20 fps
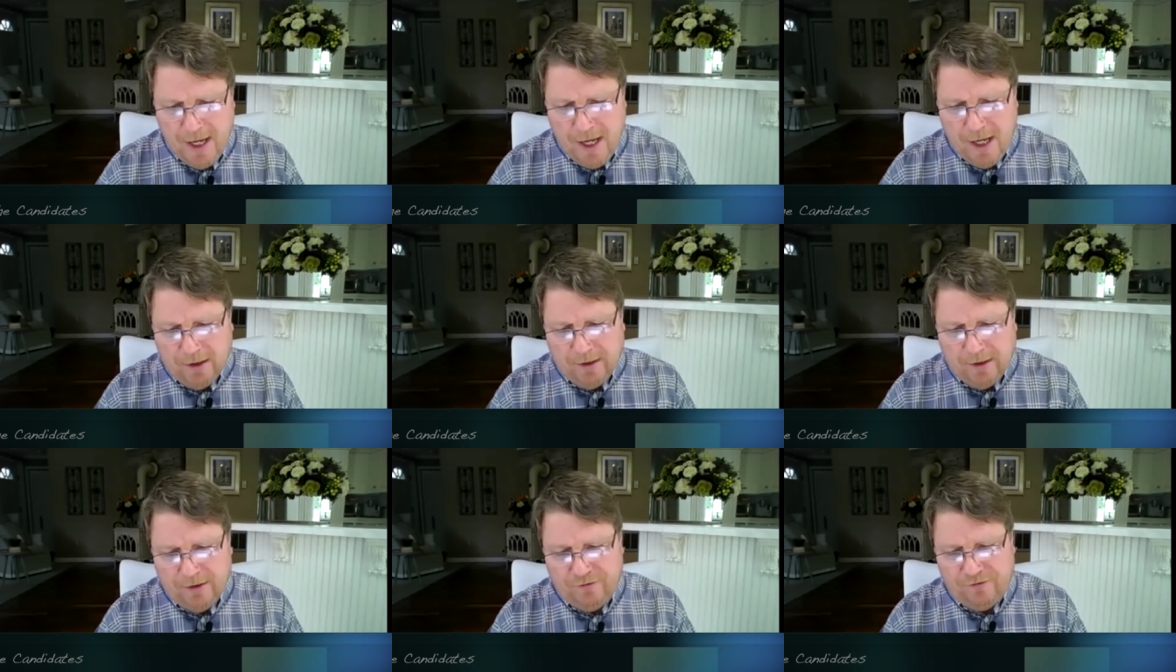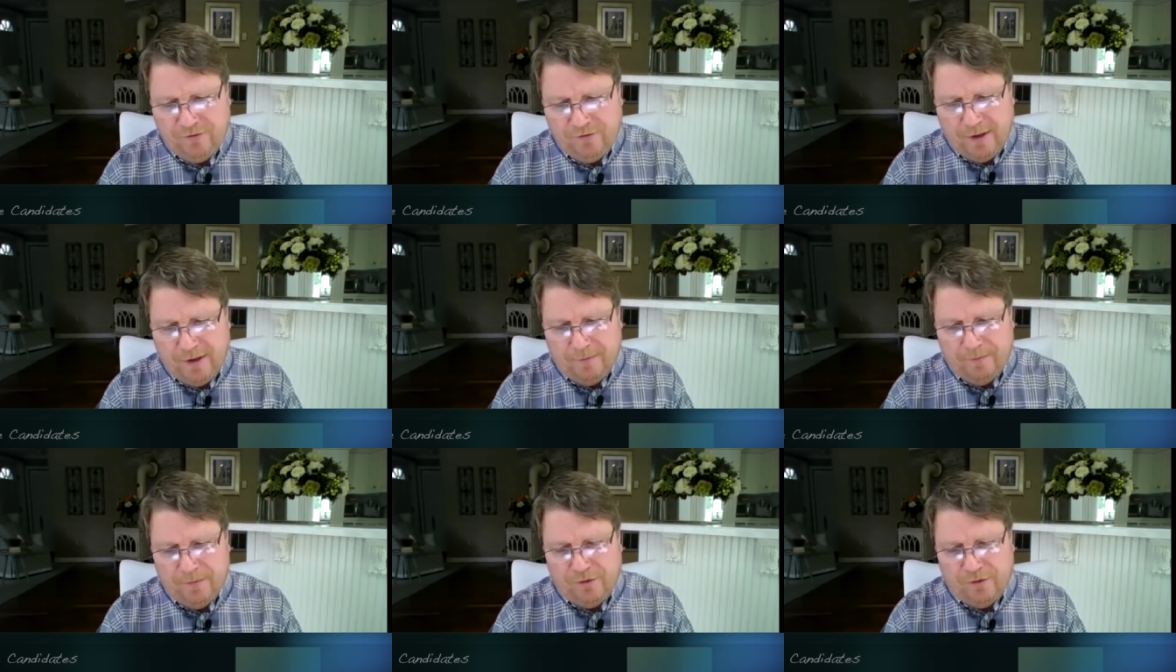Let's
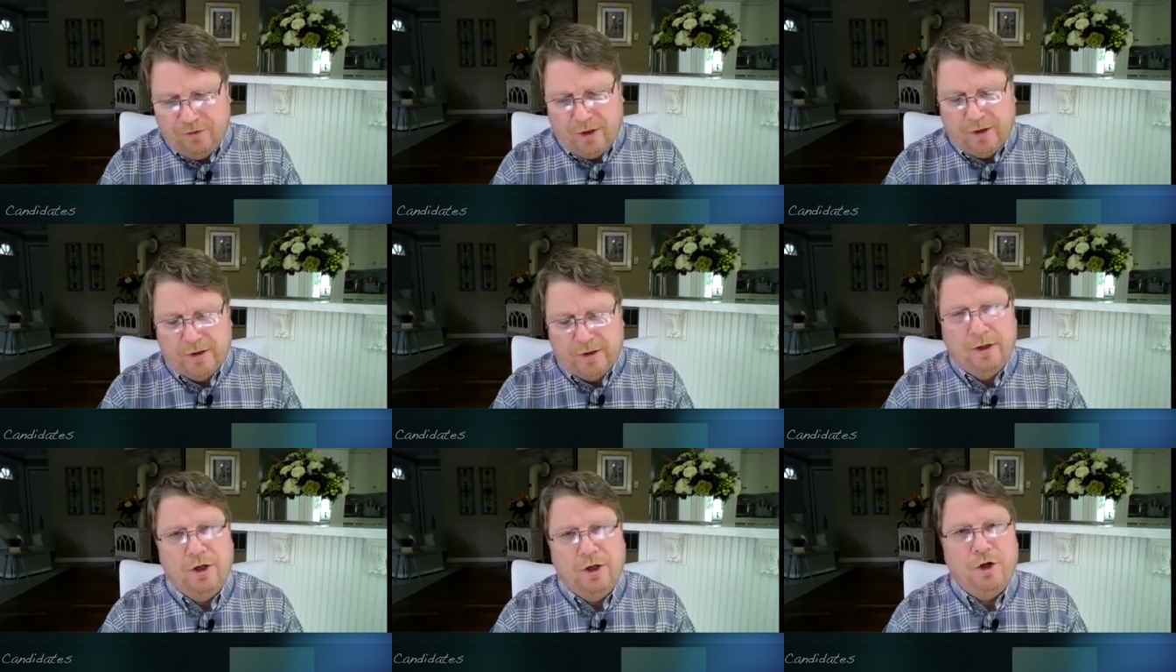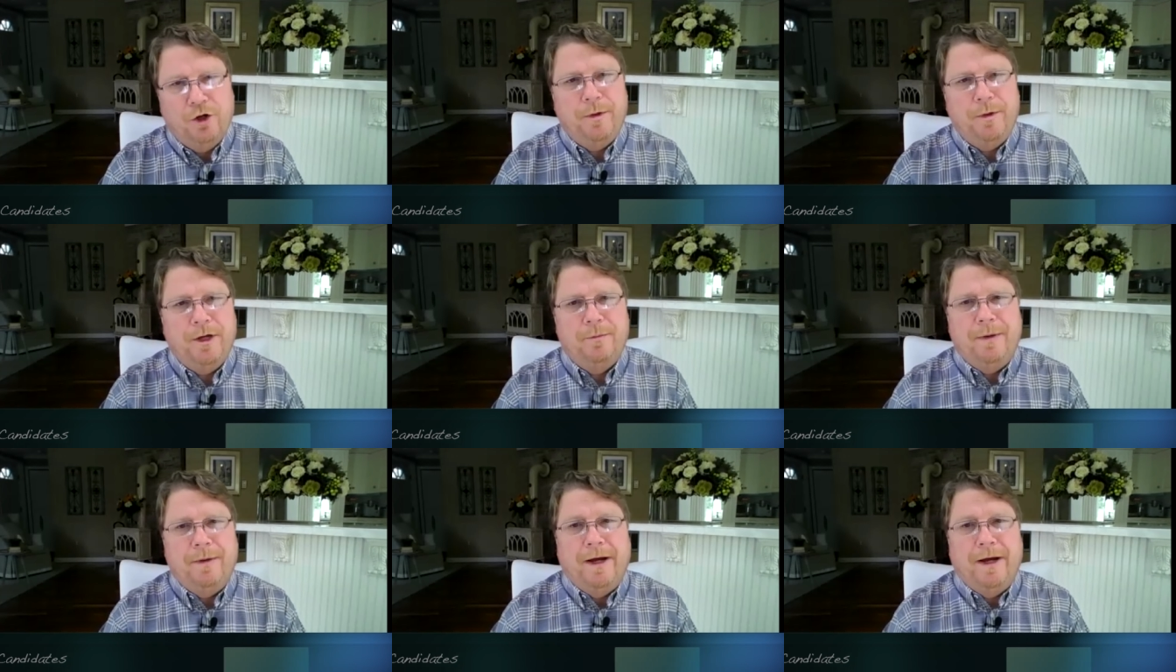um, talk a little
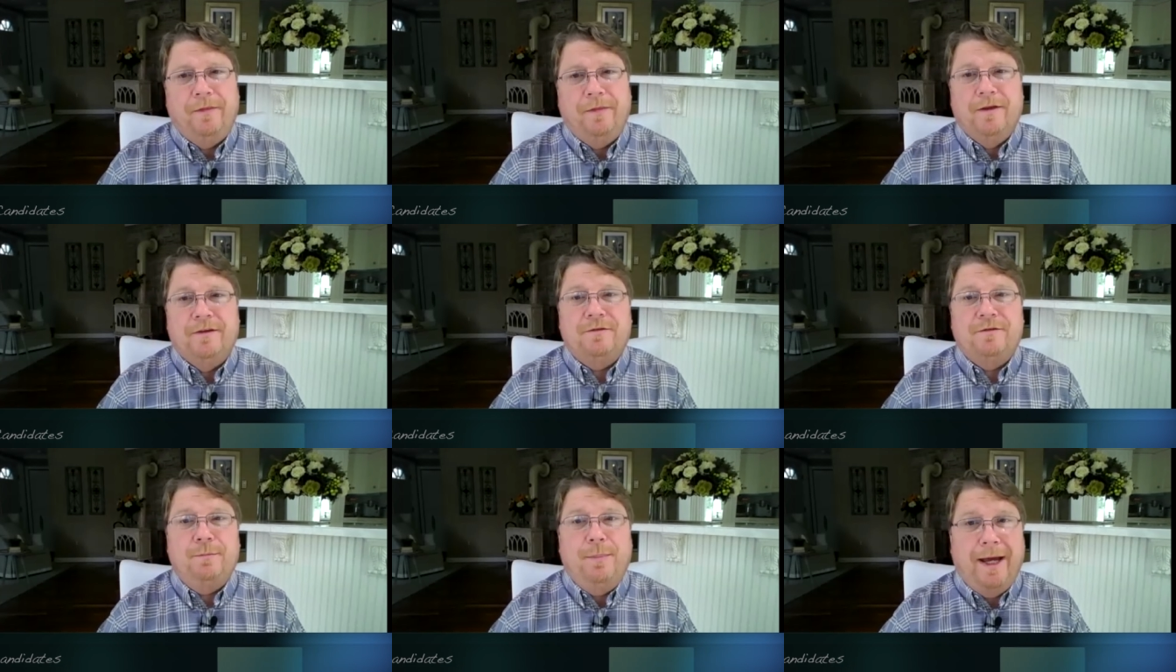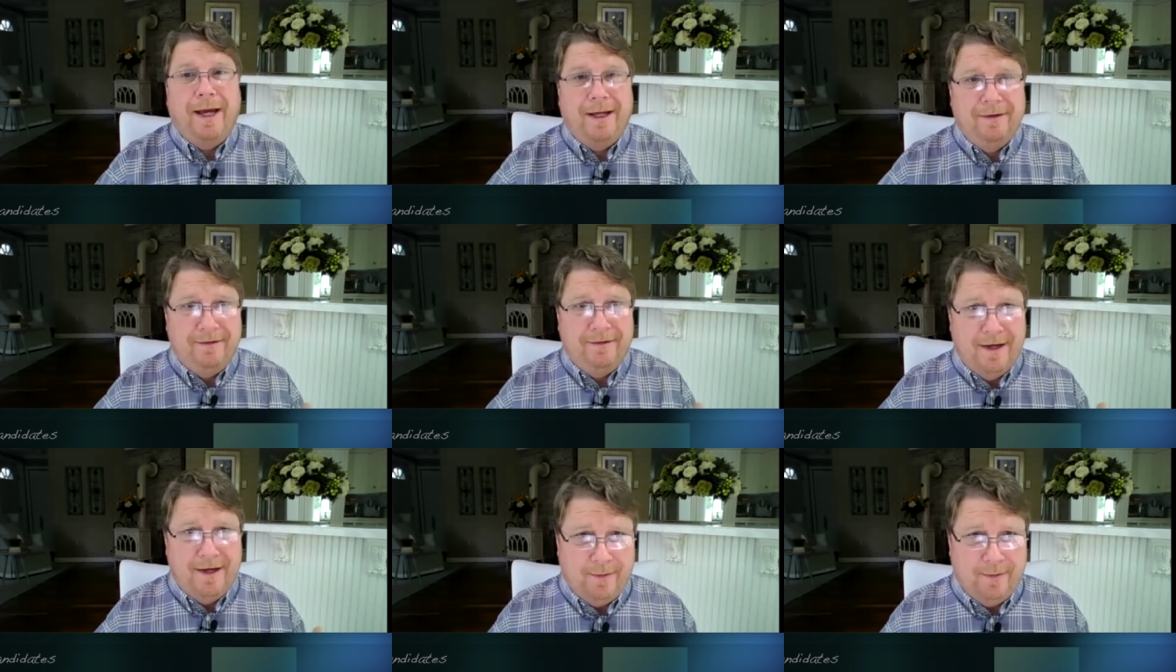bit about this
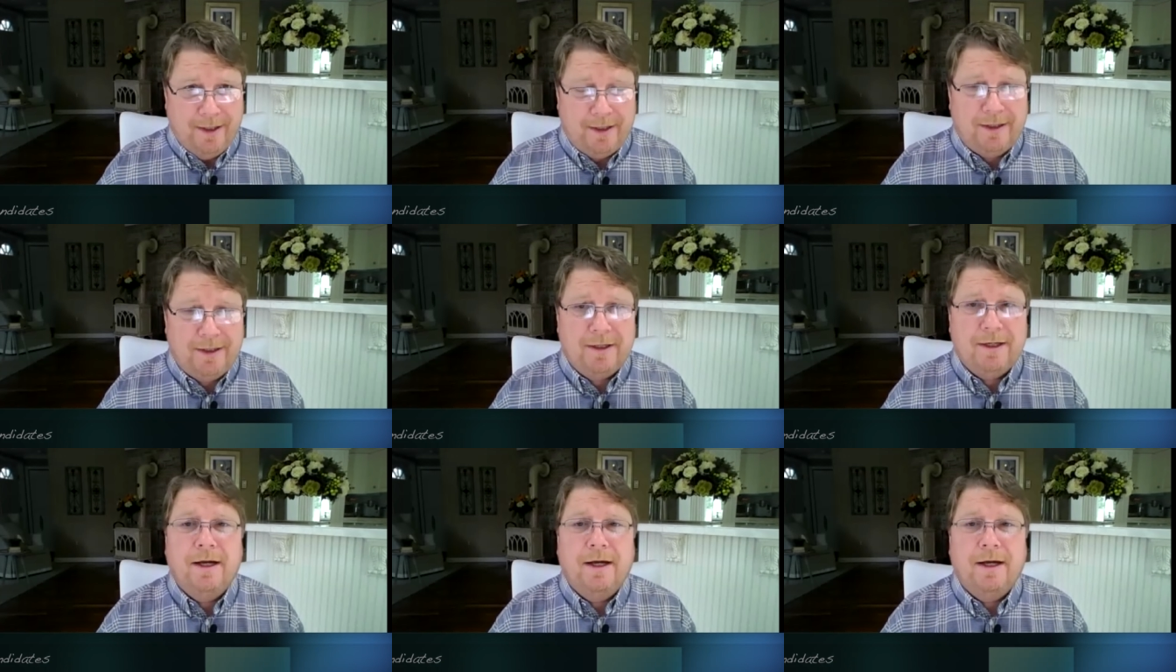pandemic.